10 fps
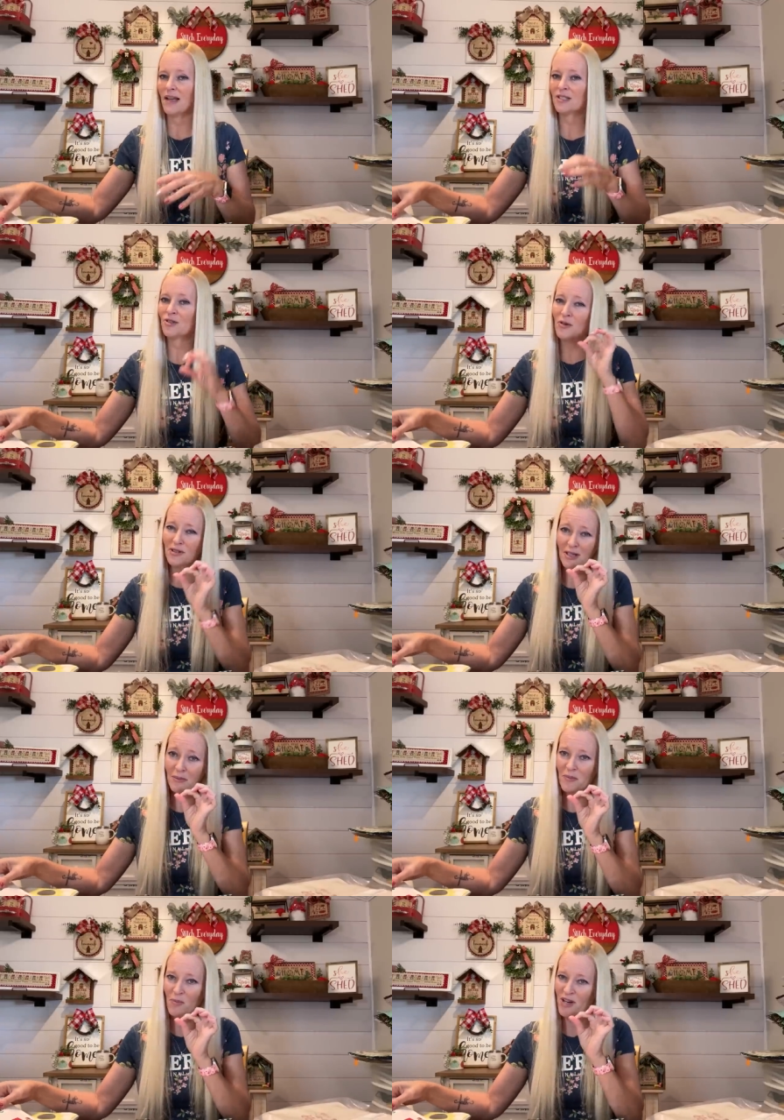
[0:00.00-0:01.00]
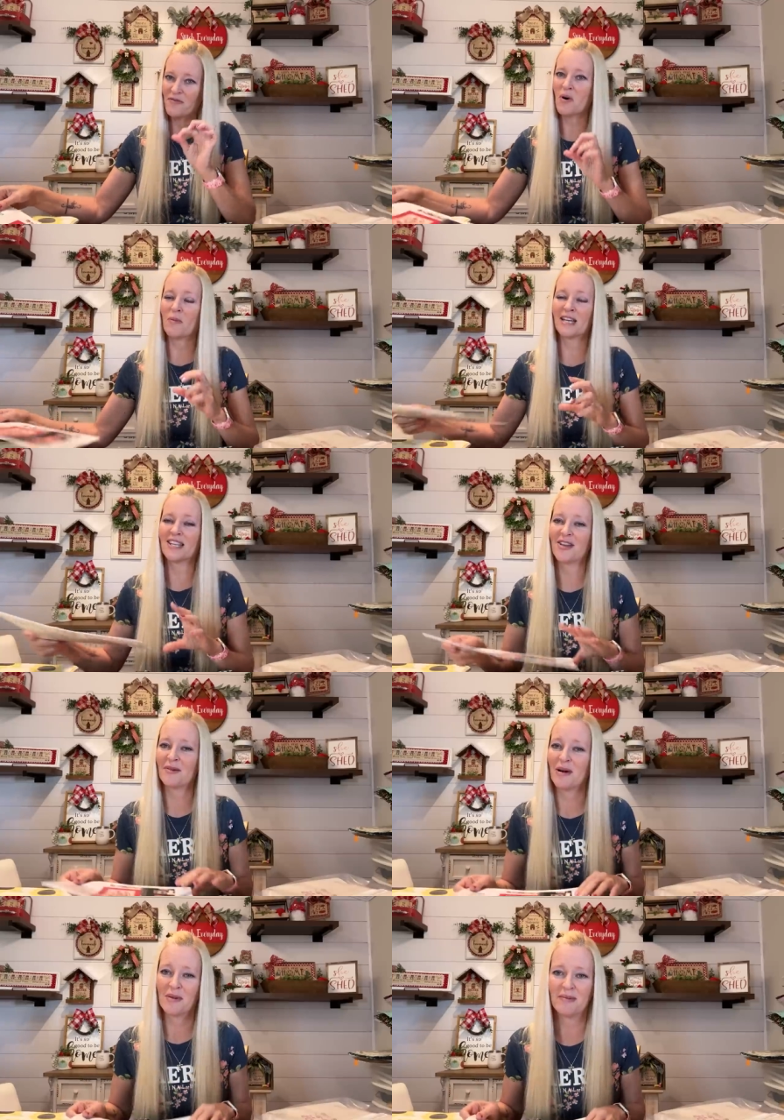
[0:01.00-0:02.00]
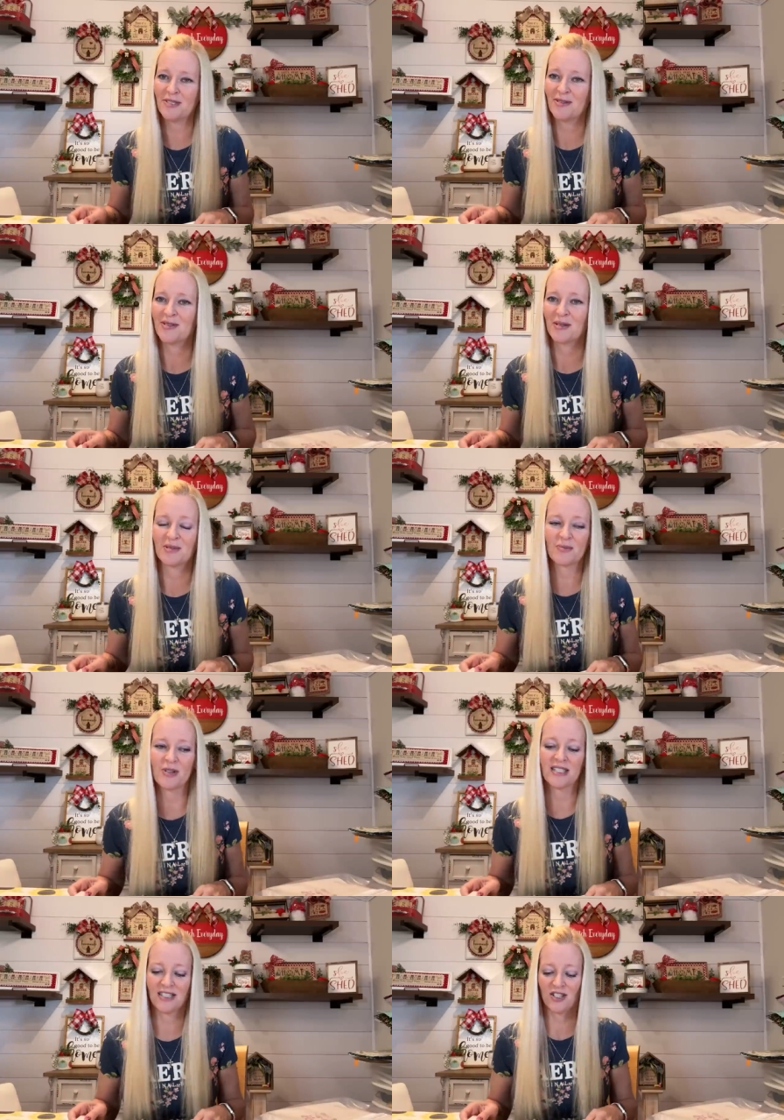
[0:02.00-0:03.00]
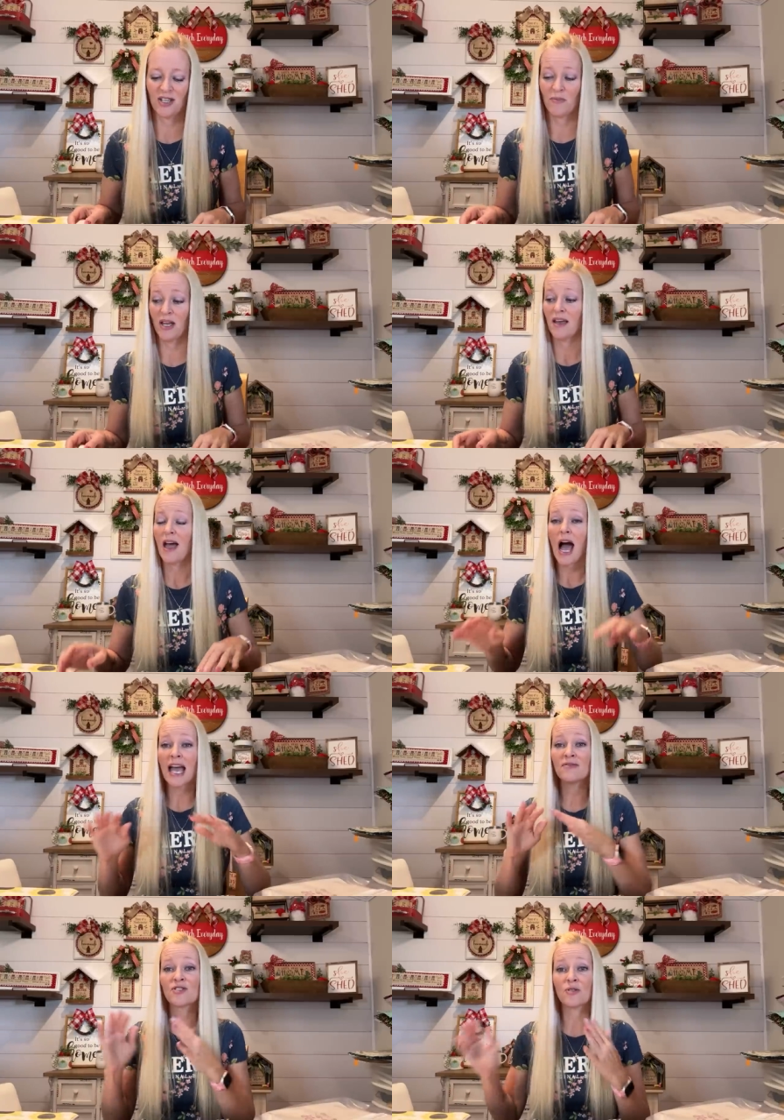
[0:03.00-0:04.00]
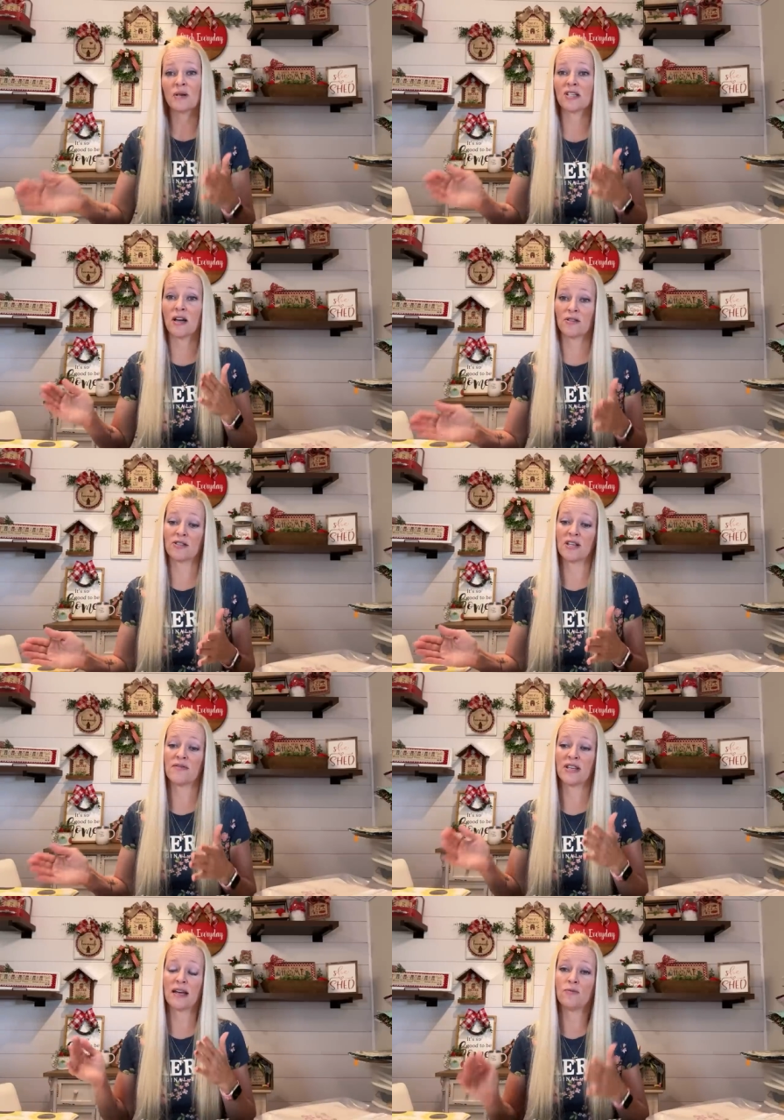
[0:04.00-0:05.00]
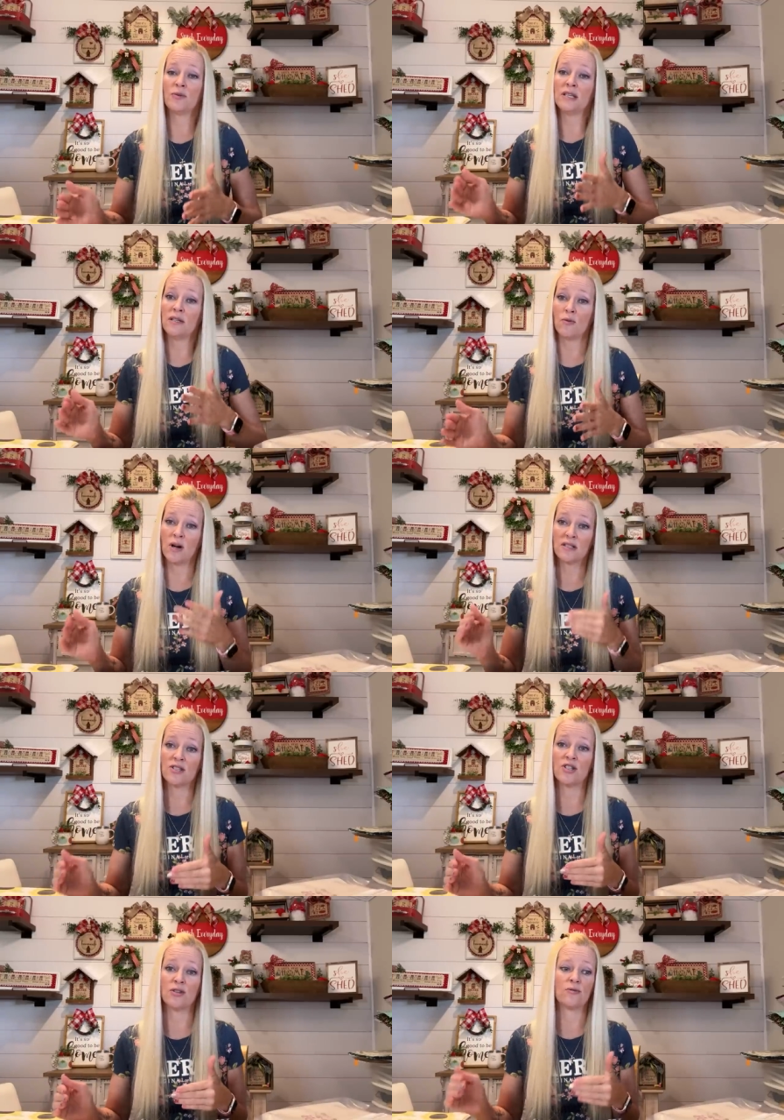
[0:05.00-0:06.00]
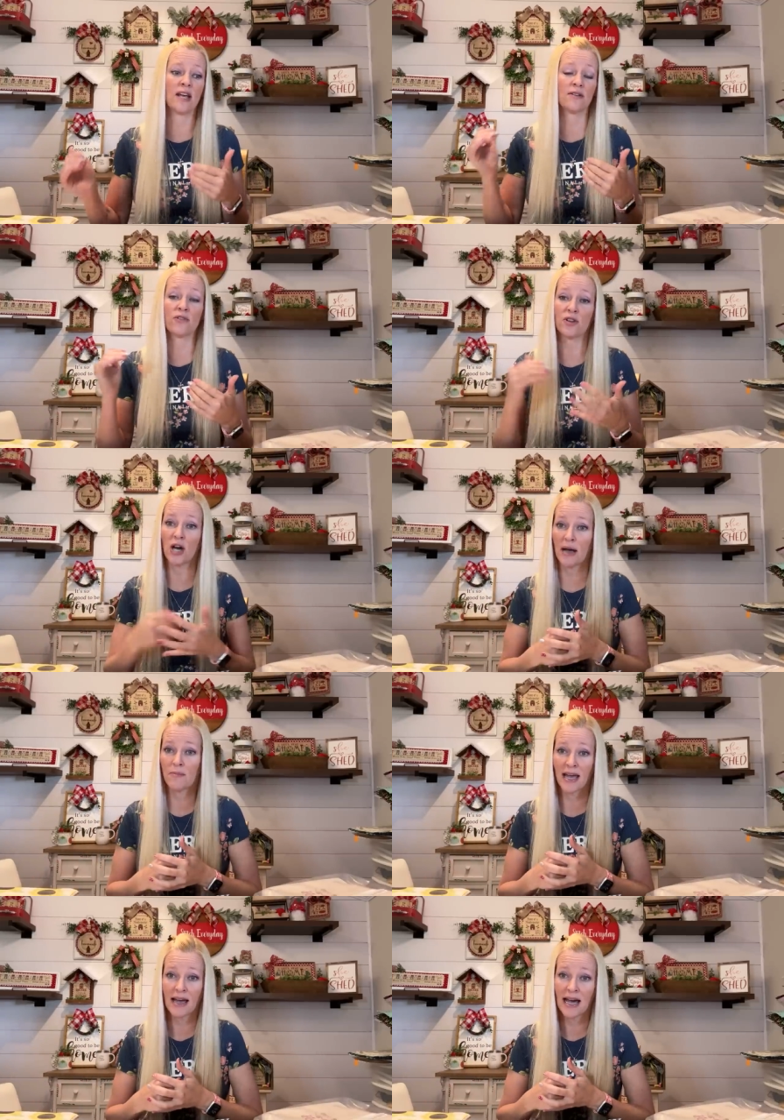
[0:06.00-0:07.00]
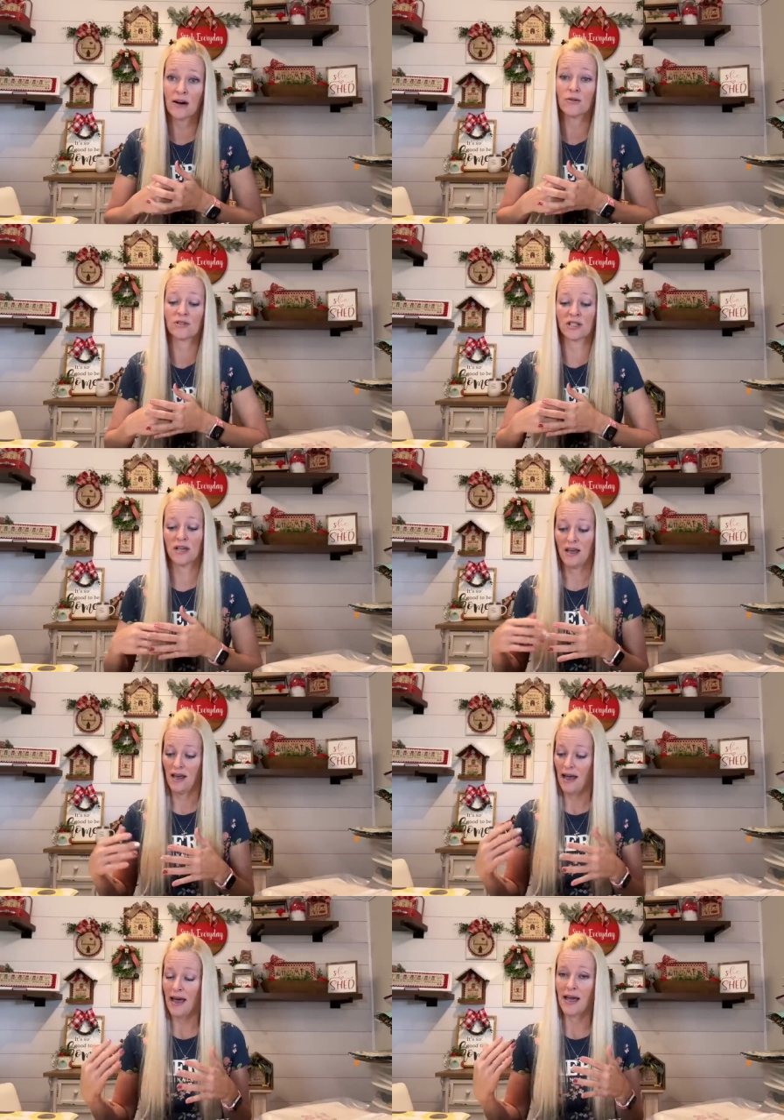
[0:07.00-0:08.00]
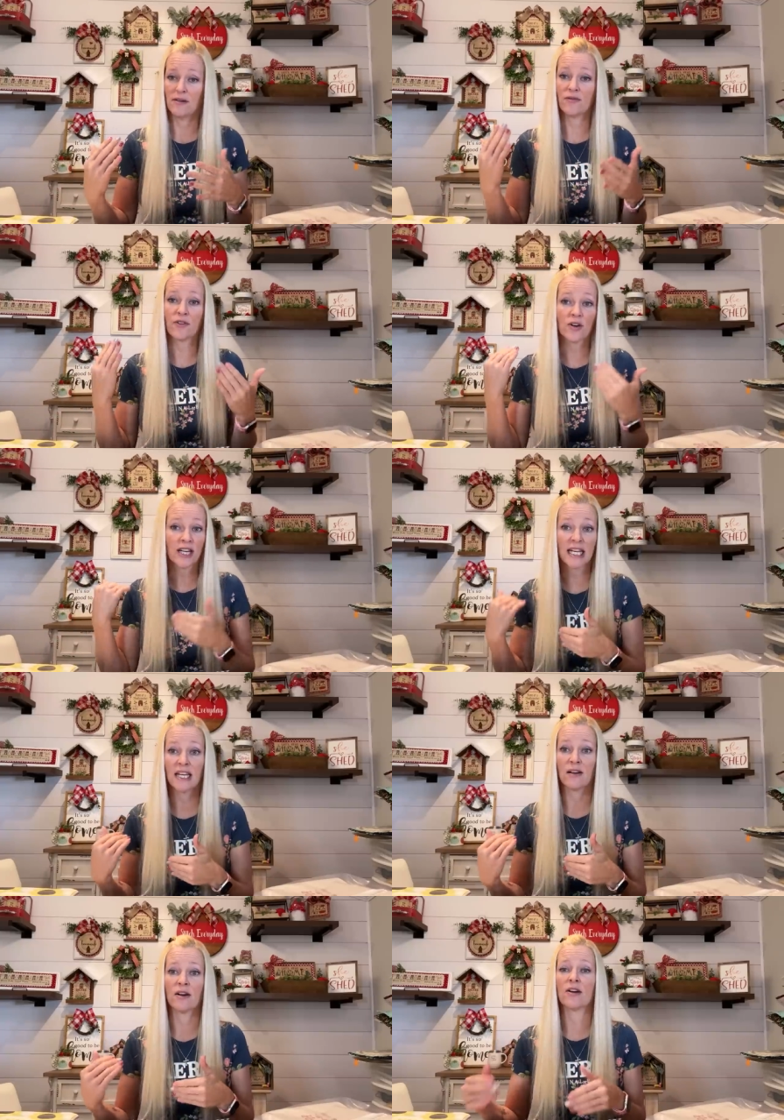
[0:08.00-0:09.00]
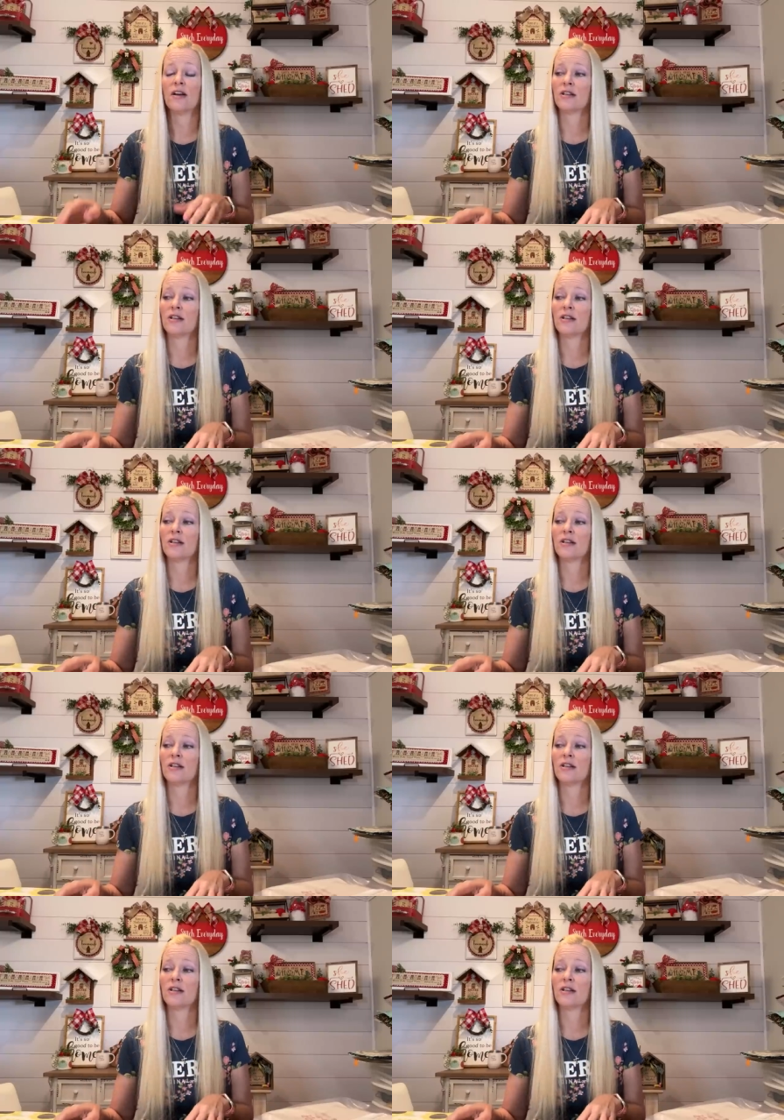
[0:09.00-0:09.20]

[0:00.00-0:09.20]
so a brief moment I thought about maybe doing some spring stitching, but I have so much other stuff that I really want to do like for the my house and for in here.